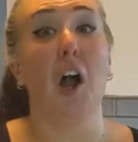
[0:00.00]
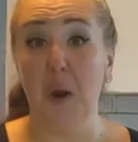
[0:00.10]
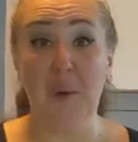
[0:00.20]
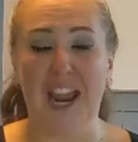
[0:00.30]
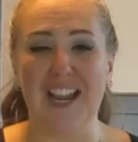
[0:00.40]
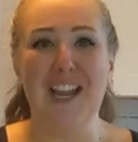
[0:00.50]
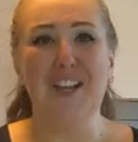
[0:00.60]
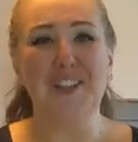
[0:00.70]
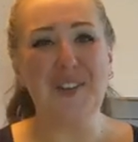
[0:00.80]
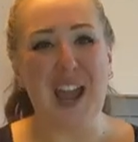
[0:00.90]
Okay.
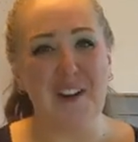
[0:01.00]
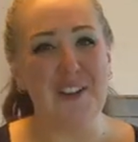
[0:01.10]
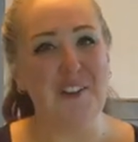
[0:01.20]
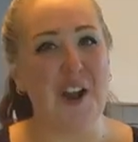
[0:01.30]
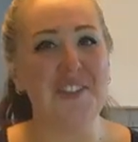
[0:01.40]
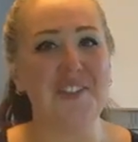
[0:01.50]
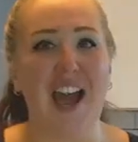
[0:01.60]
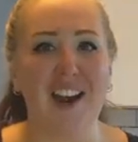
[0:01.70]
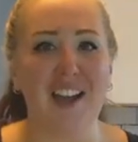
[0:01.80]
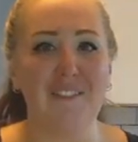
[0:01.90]
So now we've gotten
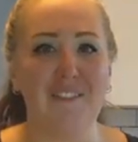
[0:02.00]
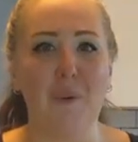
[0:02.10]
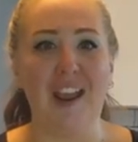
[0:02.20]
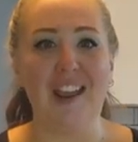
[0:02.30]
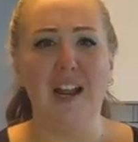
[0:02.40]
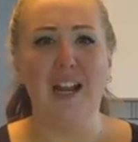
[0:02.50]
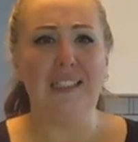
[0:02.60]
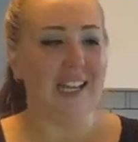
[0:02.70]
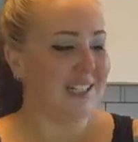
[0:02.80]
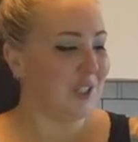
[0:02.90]
that out of the way,
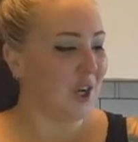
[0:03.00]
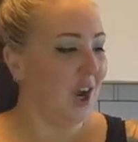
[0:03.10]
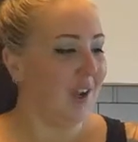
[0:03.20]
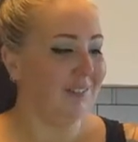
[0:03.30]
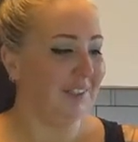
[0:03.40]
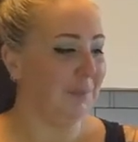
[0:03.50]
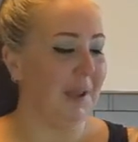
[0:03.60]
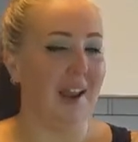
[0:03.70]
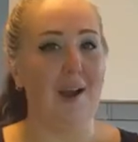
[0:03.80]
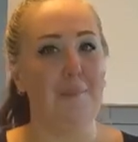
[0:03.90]
let's talk a little
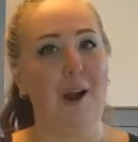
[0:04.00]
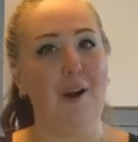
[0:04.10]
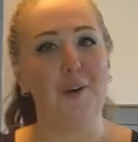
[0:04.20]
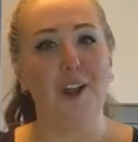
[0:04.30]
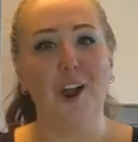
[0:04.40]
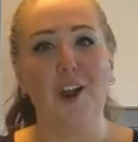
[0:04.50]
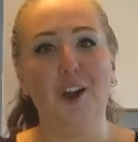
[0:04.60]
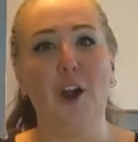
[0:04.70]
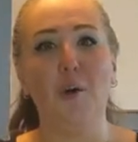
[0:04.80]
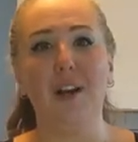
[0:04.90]
bit about
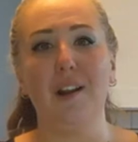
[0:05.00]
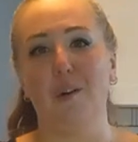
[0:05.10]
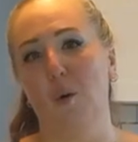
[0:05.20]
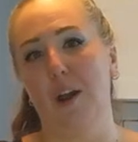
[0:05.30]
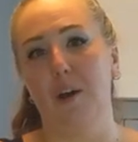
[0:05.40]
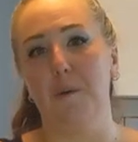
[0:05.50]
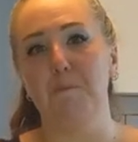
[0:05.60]
coconut oil.